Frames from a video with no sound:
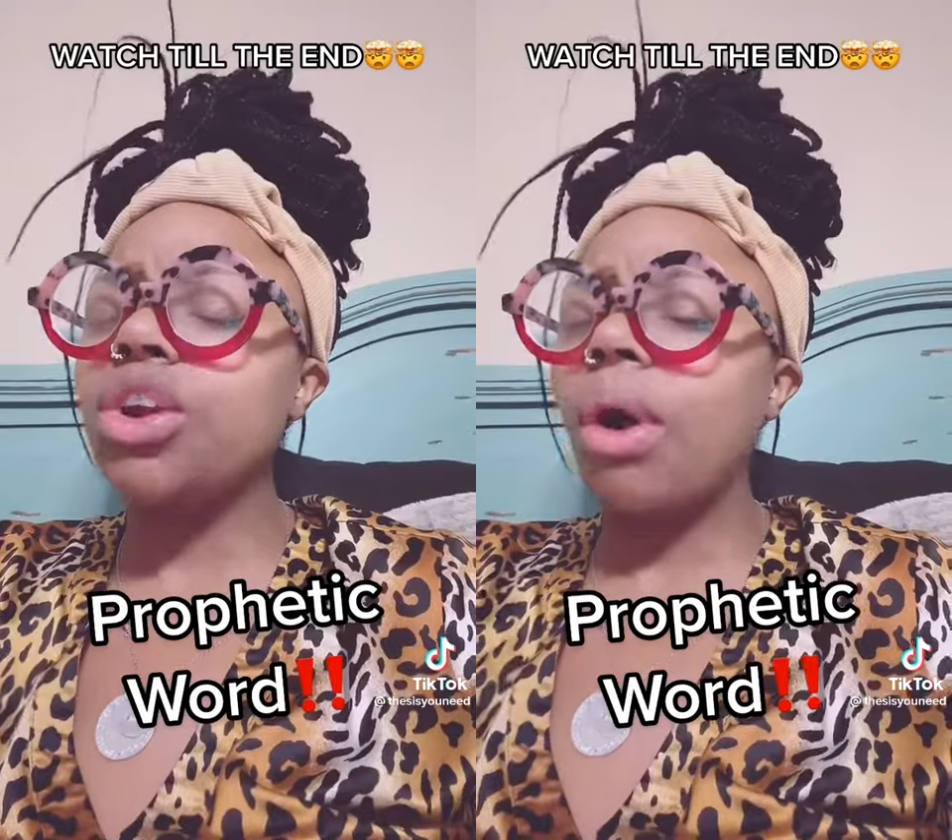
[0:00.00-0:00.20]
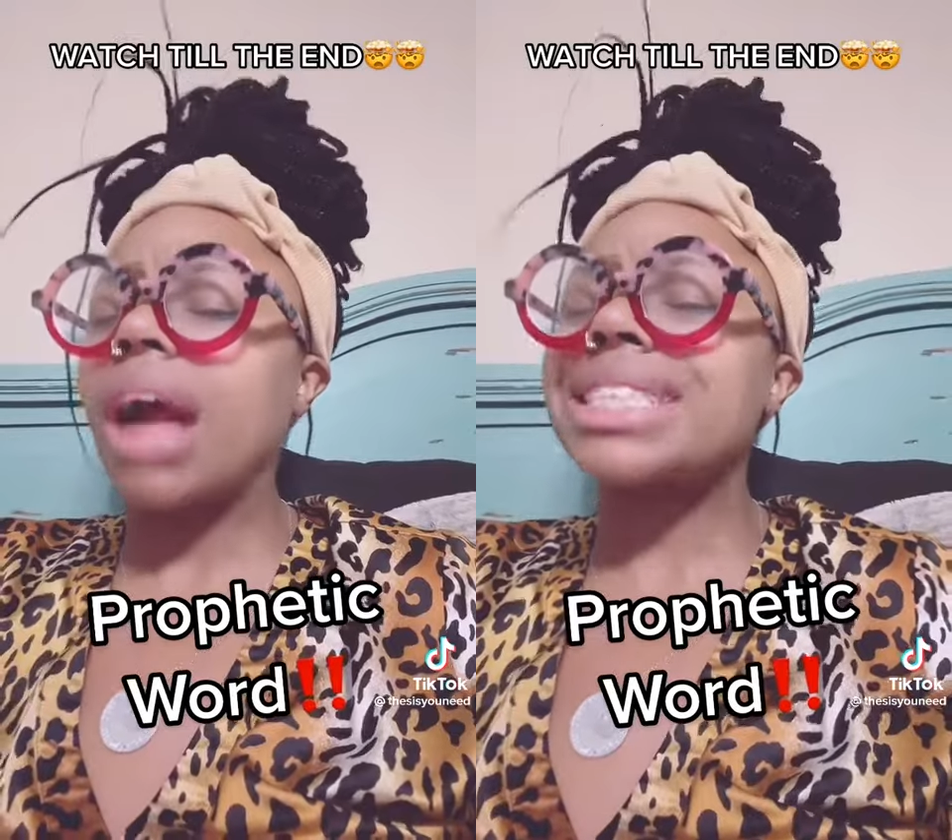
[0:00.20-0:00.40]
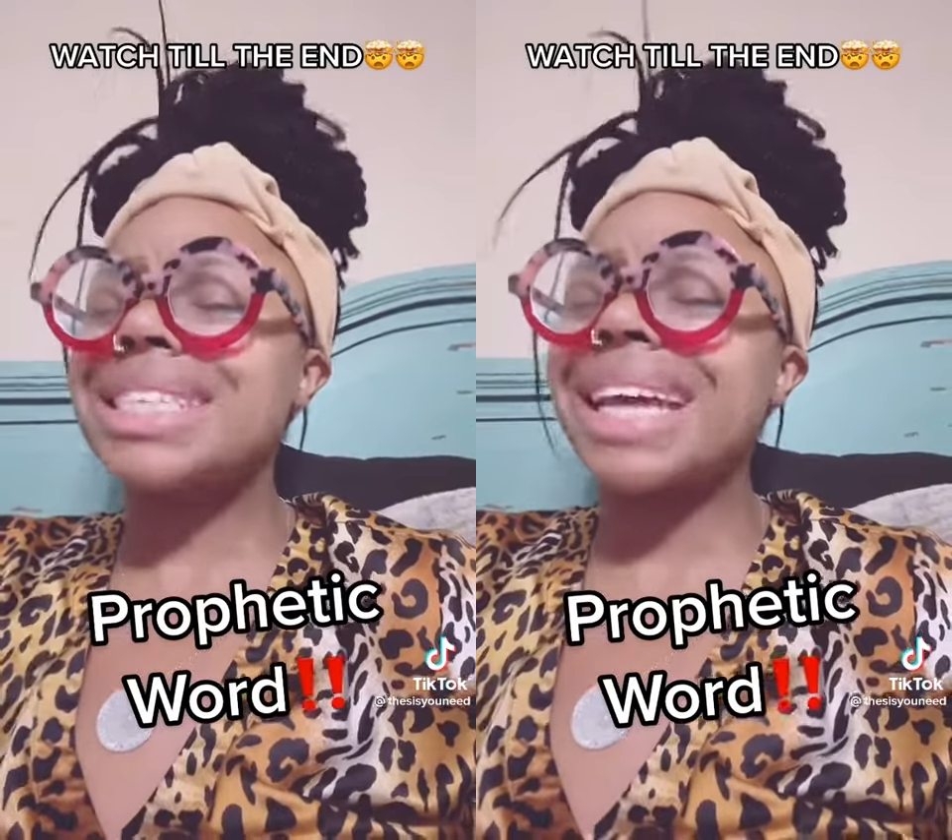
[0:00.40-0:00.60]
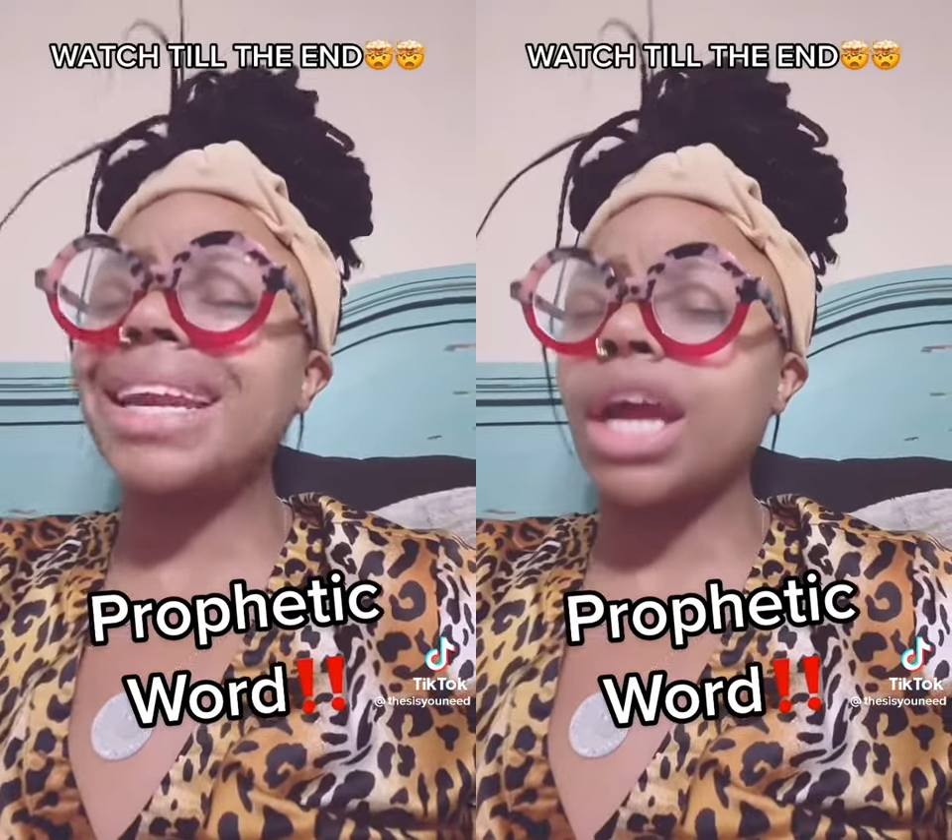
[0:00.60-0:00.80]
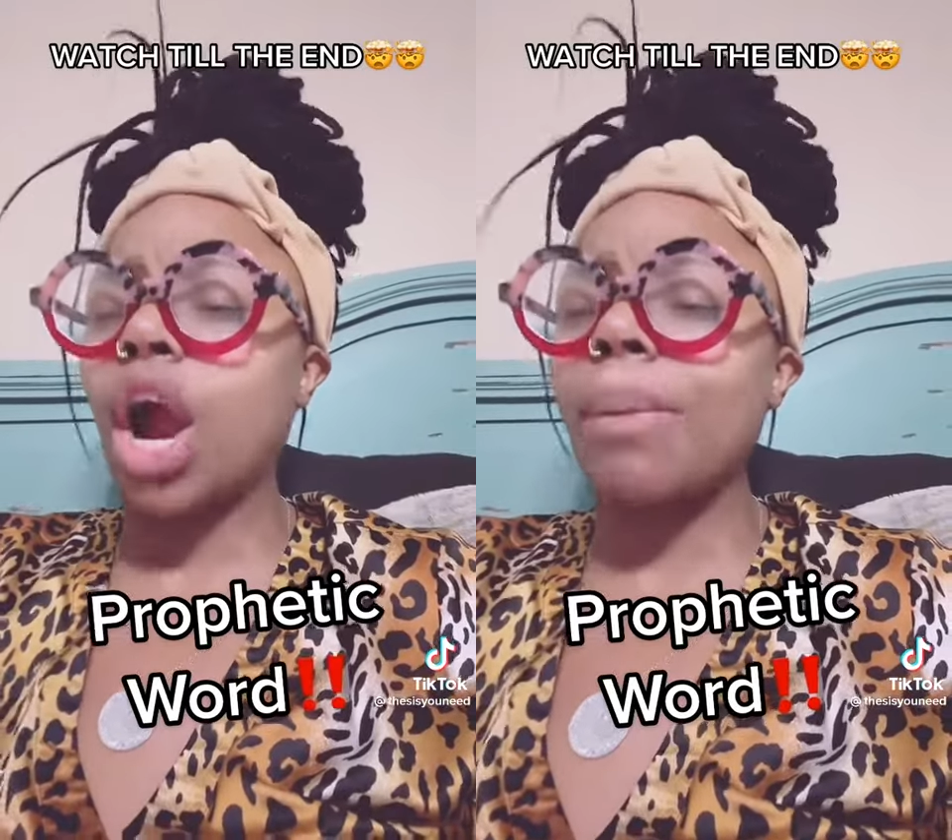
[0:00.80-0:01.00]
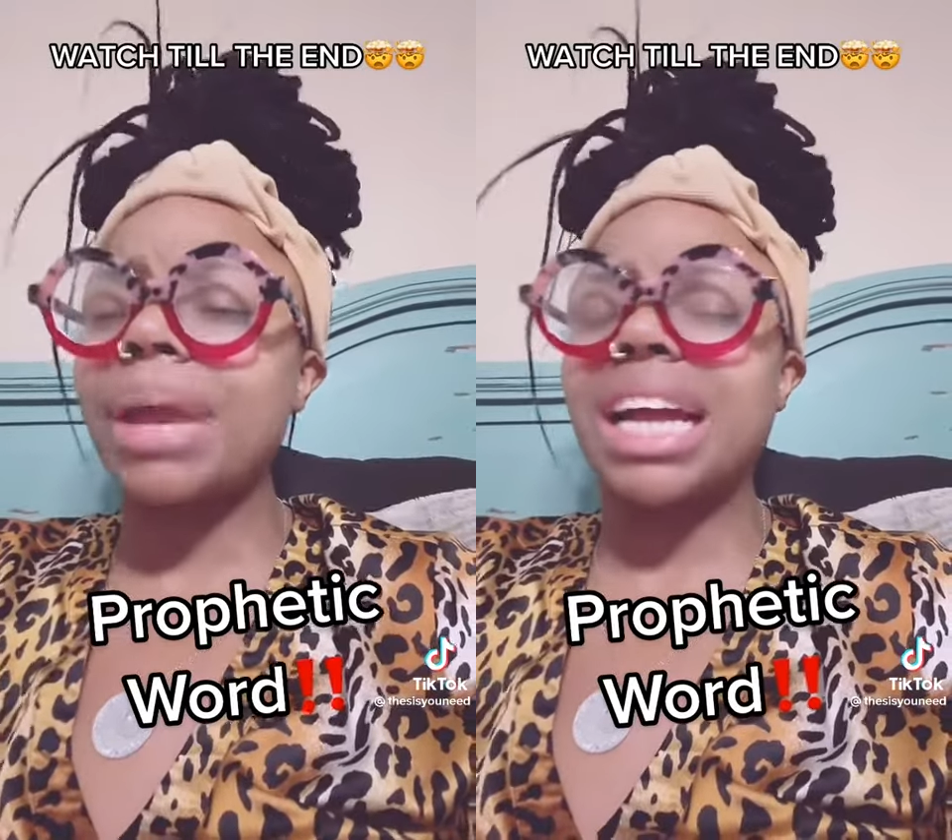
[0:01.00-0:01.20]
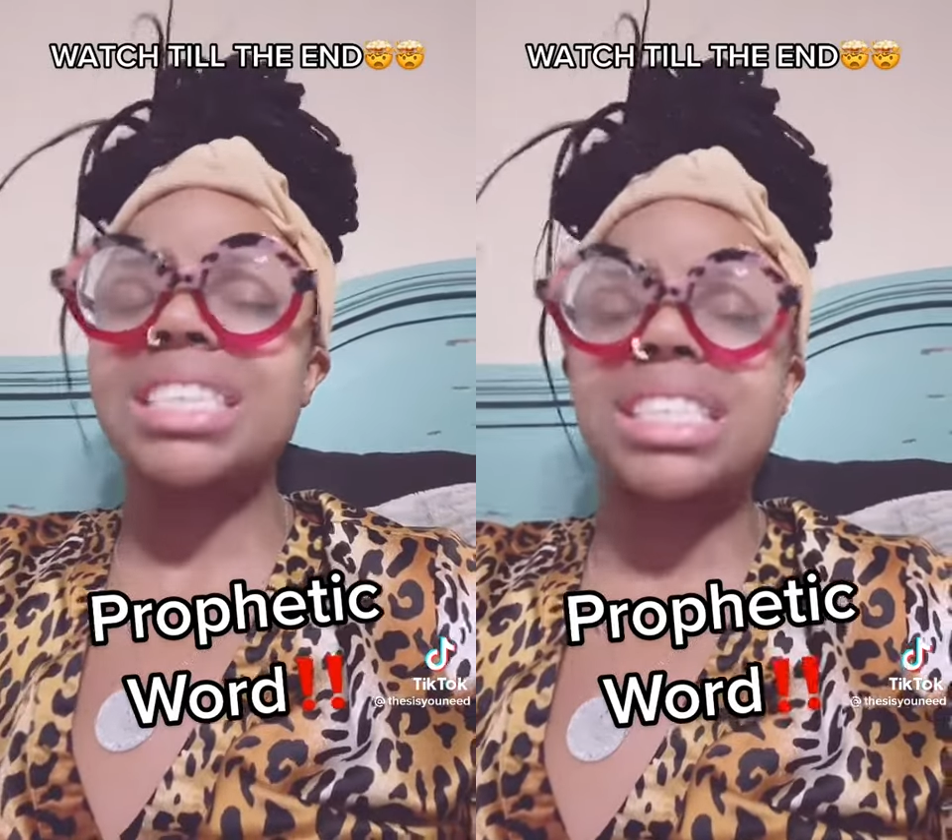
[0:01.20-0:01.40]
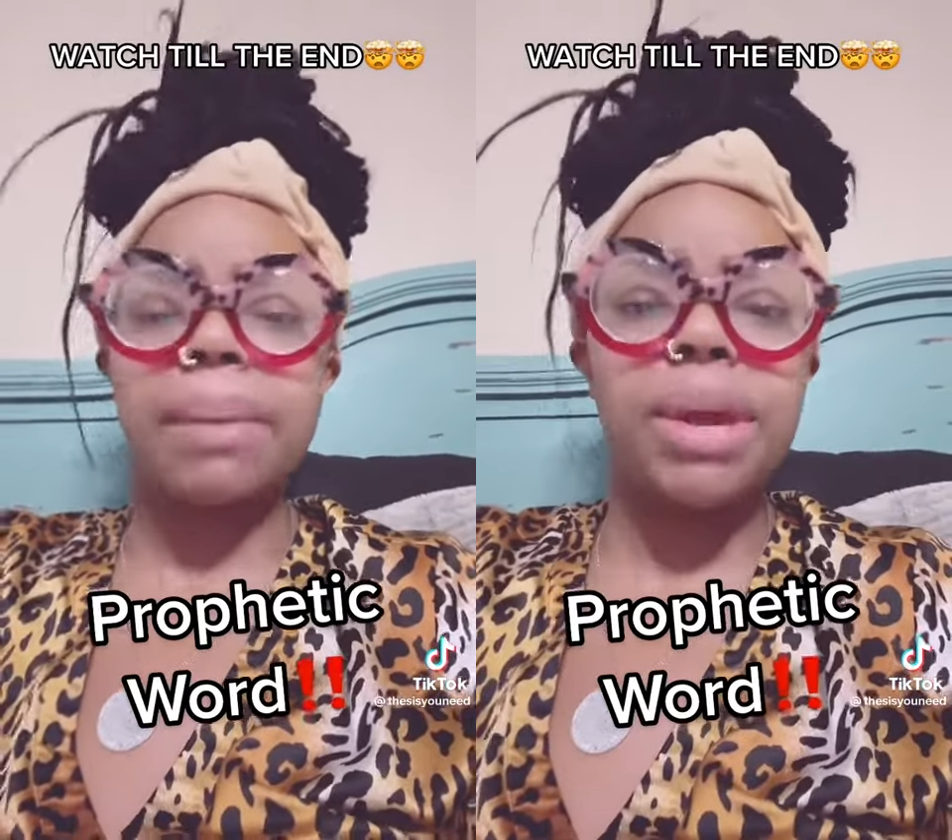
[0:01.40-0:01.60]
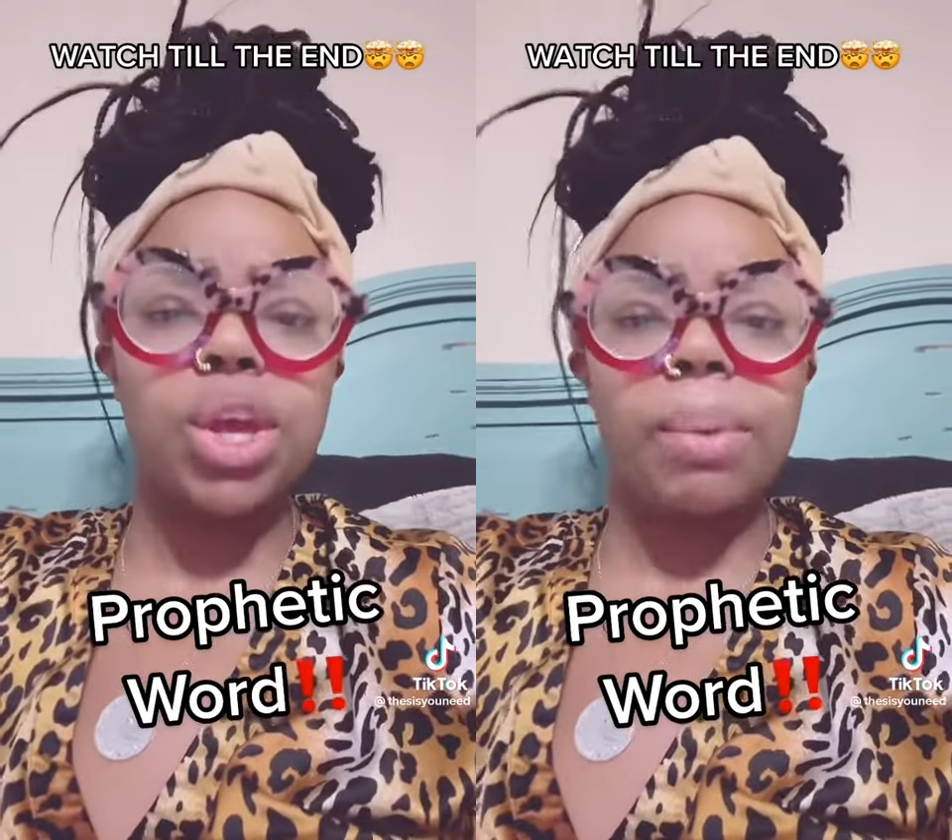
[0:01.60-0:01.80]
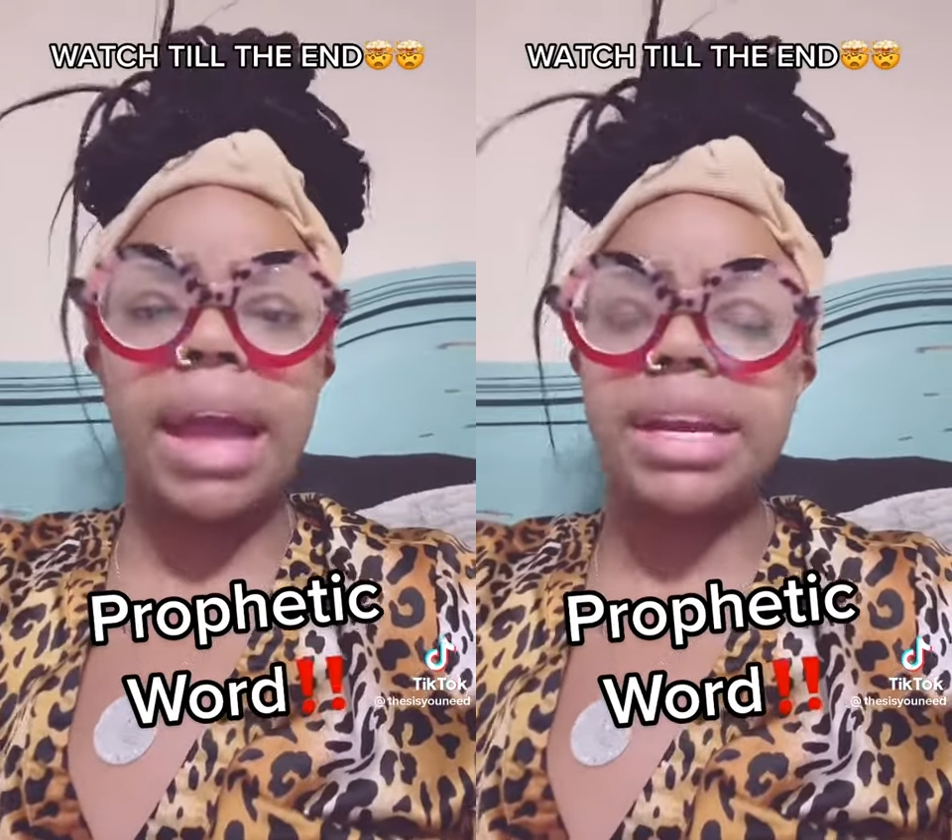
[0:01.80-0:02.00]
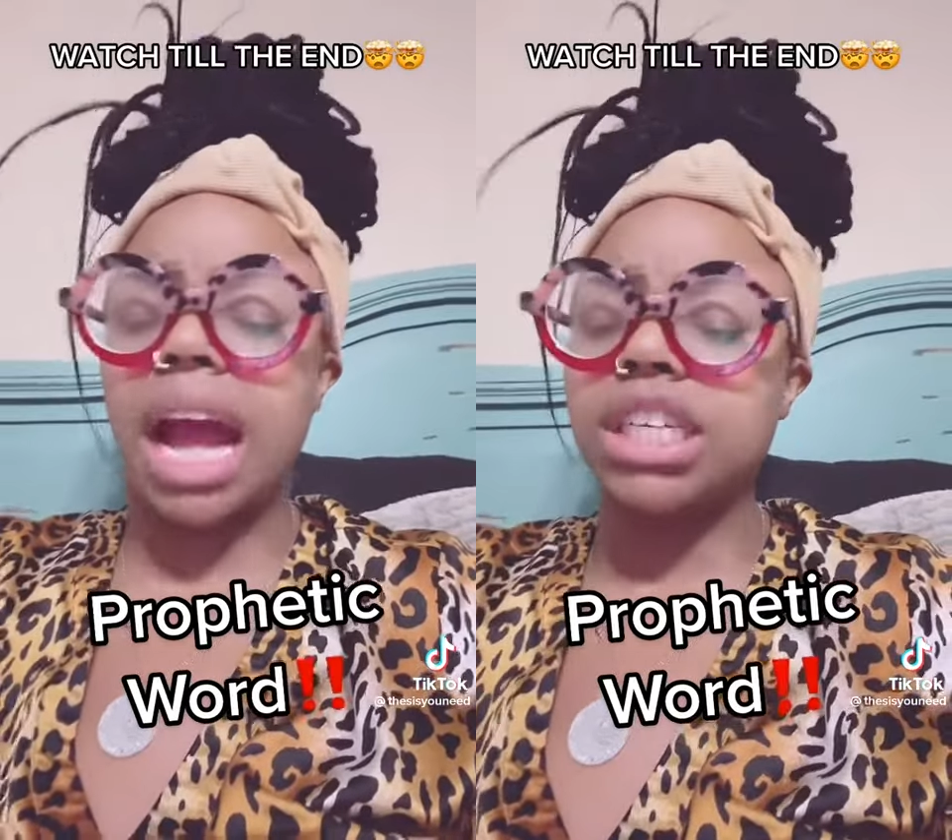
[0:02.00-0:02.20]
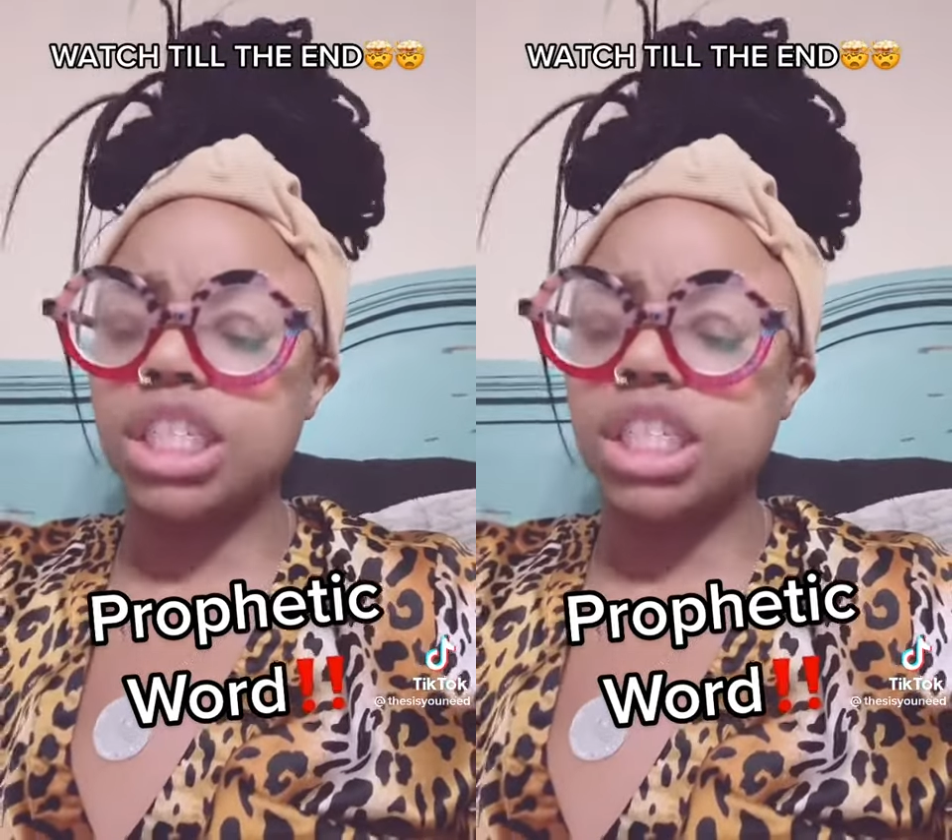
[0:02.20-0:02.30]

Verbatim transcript: you are sending her because some you right now,